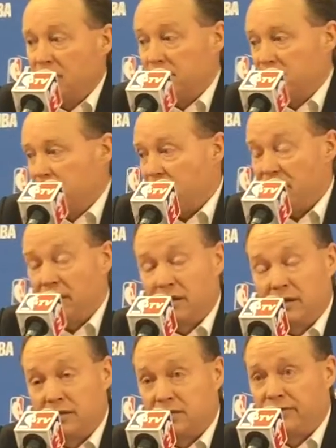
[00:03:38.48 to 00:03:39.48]
I, I
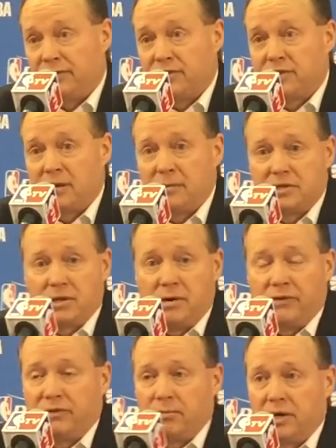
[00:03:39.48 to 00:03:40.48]
think it's the first time he's
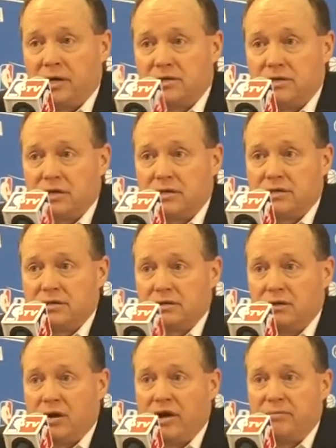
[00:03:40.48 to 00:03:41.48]
come off the bench
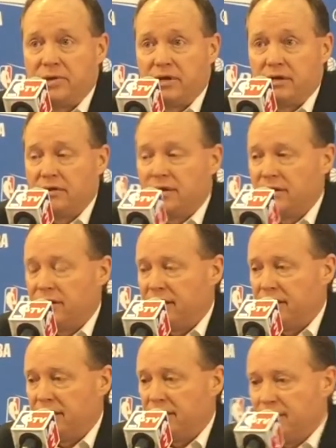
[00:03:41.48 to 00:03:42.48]
since, you know, I've been here in
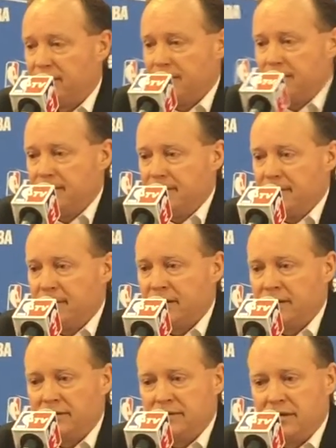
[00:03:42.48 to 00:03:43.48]
Atlanta
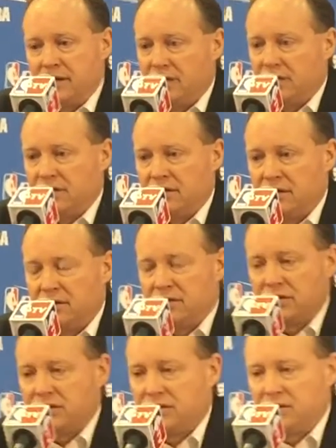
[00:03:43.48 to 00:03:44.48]
and uh,
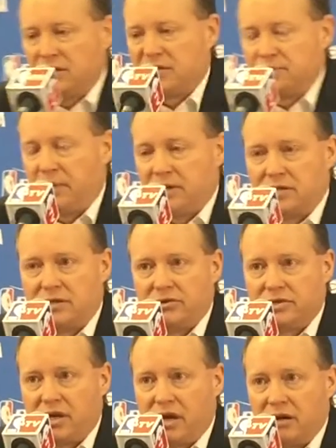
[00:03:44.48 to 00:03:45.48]
it's just it speaks to
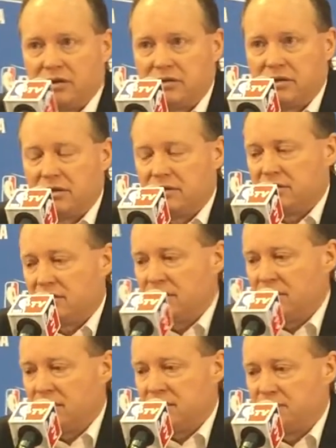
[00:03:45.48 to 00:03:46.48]
his character,
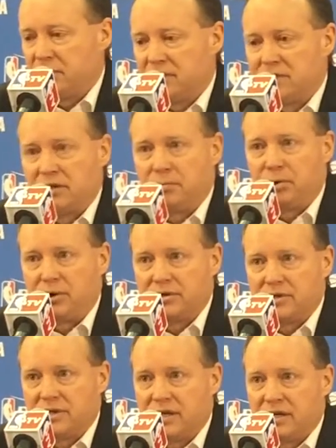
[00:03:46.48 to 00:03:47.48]
uh, speaks to the
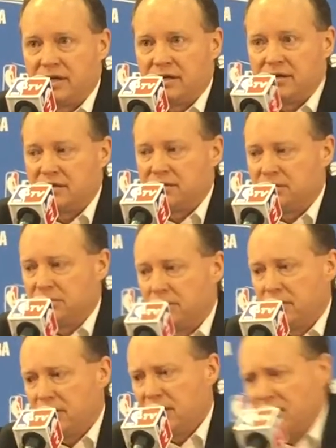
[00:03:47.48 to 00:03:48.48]
person that he is,
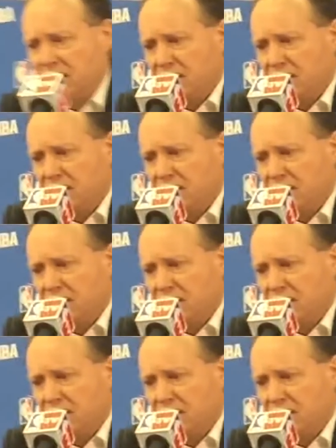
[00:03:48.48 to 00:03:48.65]
to